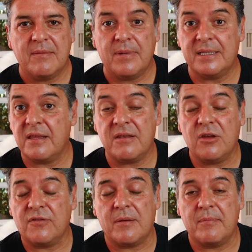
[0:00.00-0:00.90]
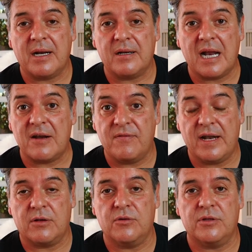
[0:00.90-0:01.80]
but the three of them are
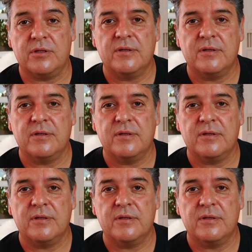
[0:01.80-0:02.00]
very good.